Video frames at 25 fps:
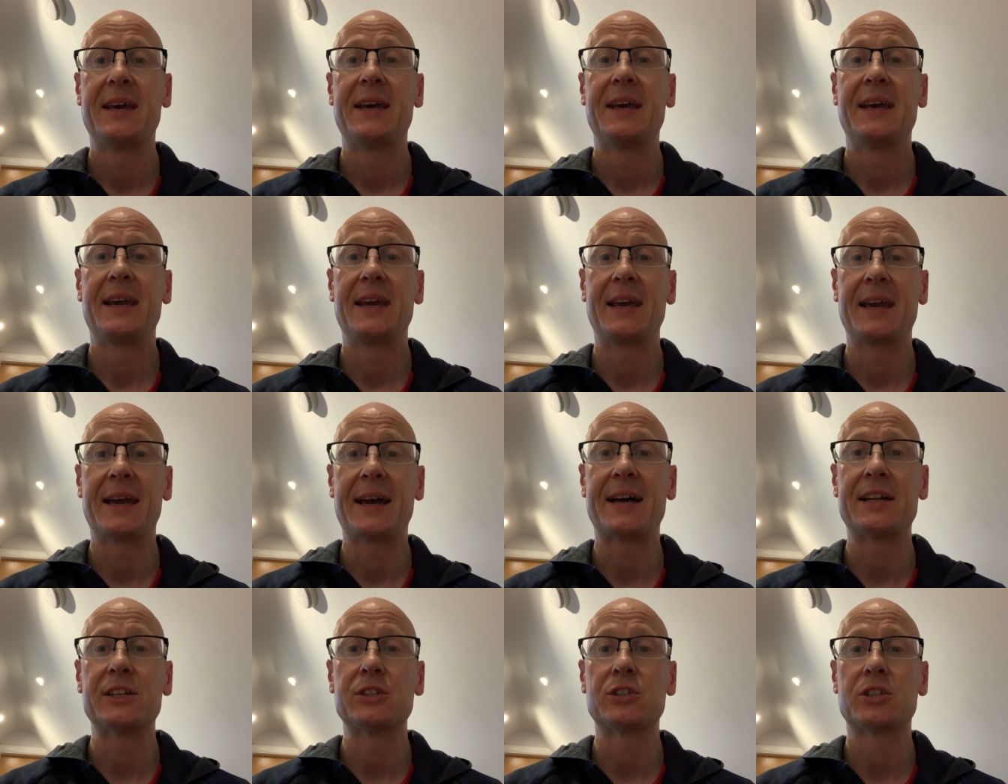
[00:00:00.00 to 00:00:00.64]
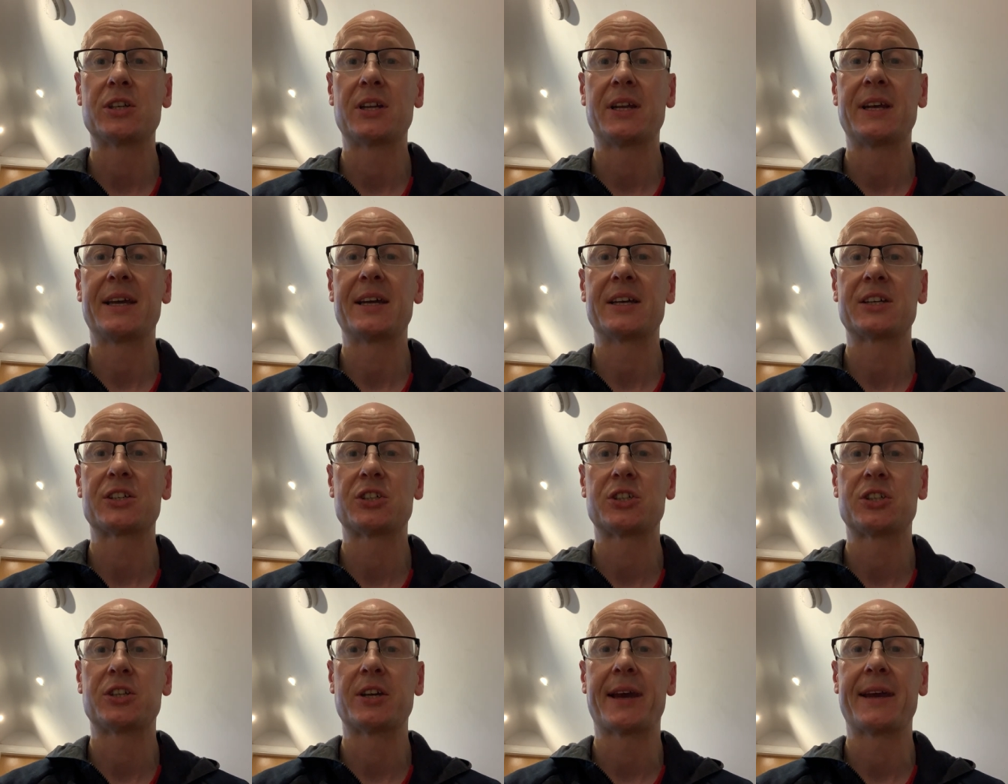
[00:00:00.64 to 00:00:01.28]
He actually
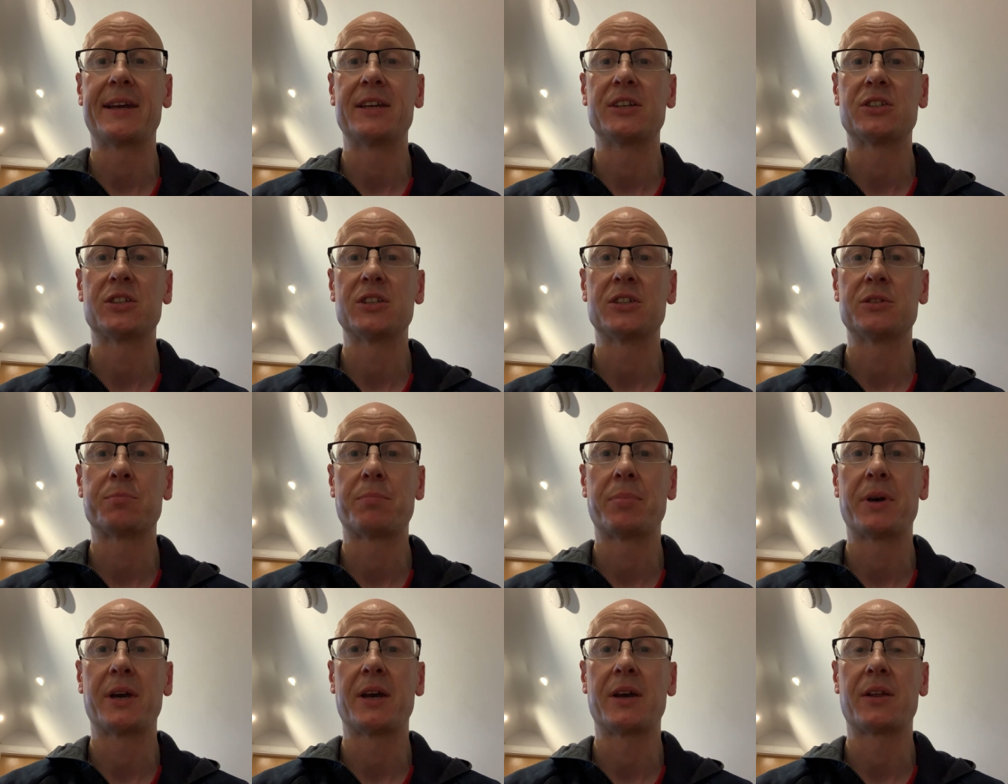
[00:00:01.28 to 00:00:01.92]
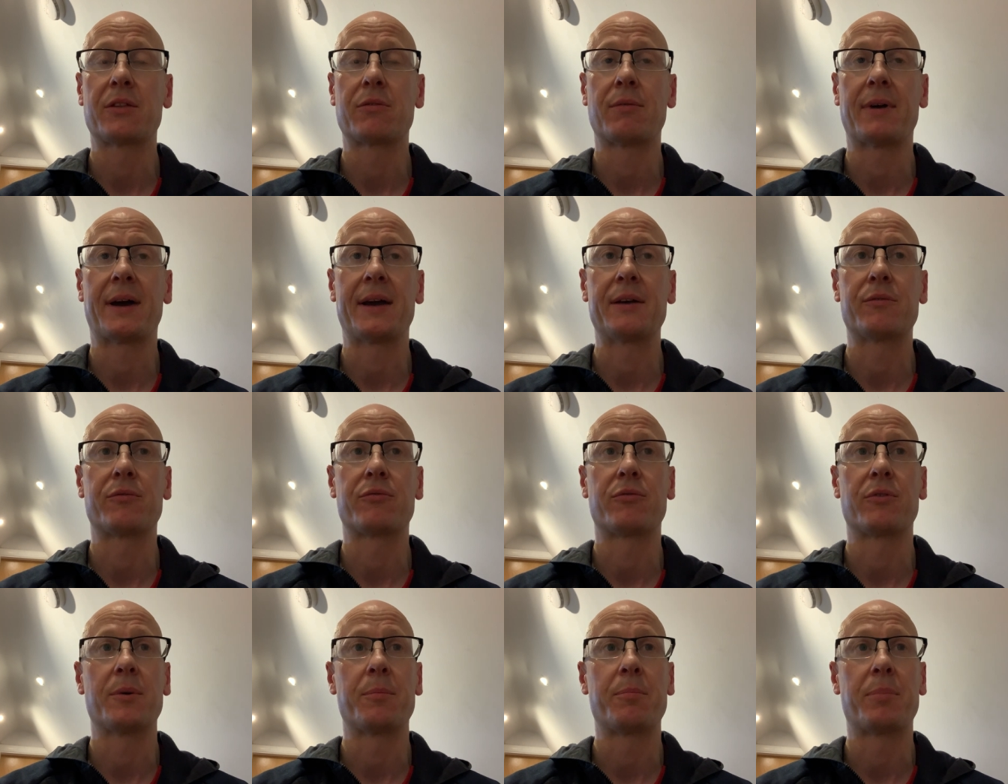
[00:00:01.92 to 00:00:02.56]
exchanged his birthright
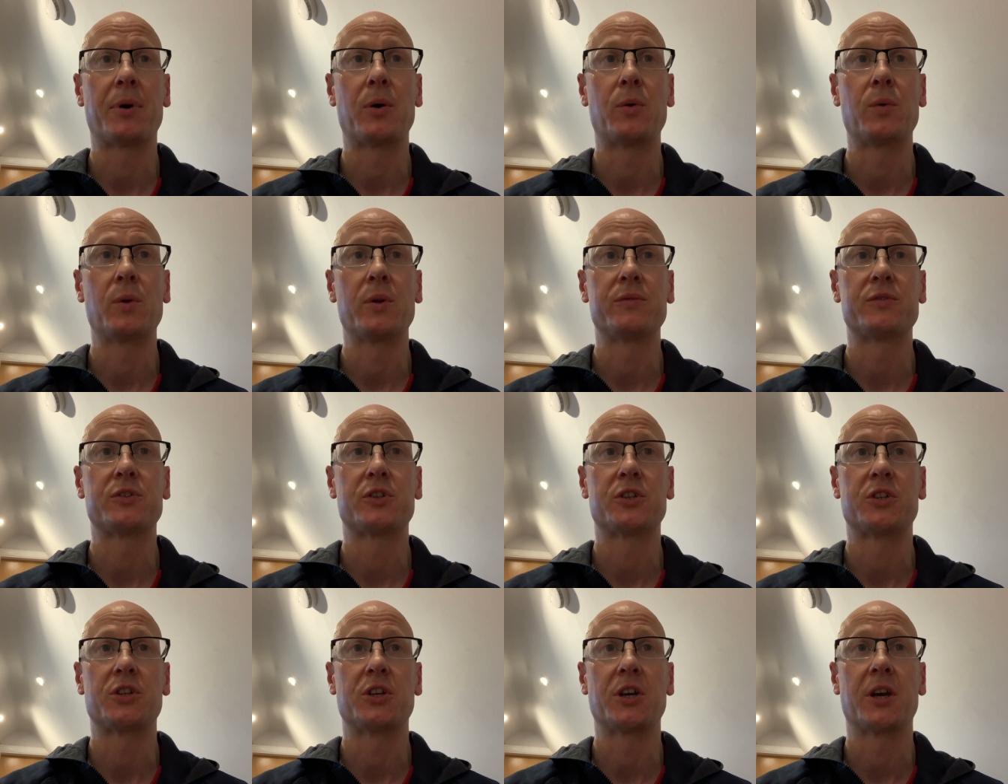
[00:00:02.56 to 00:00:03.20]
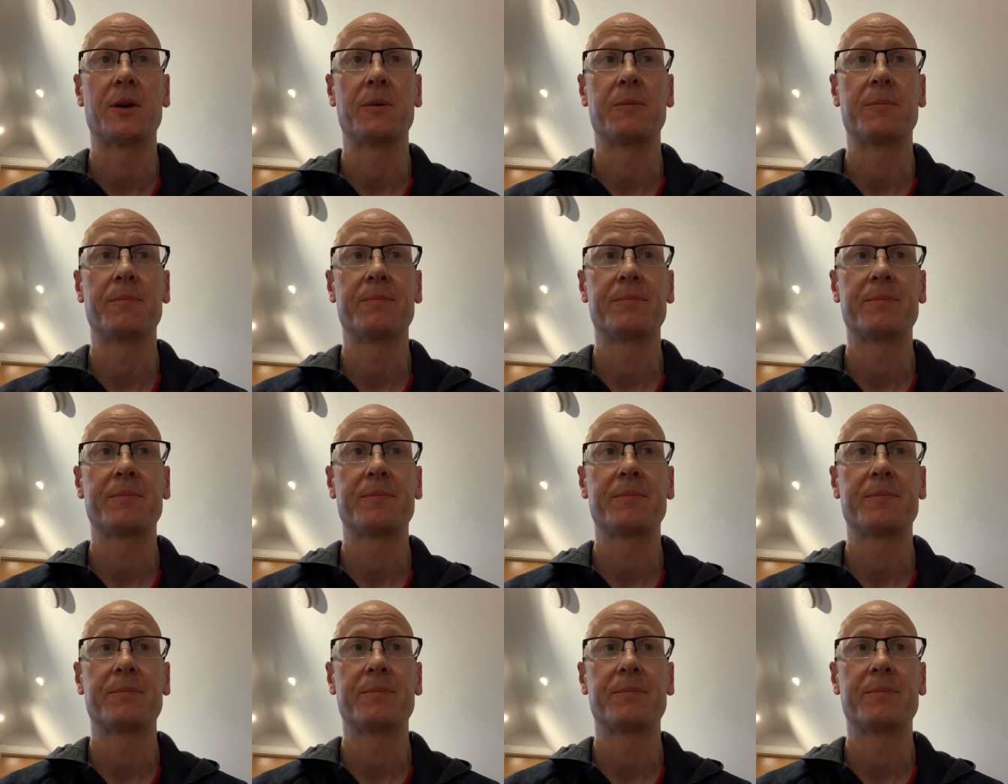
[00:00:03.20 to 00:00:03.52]
for a bowl of stew.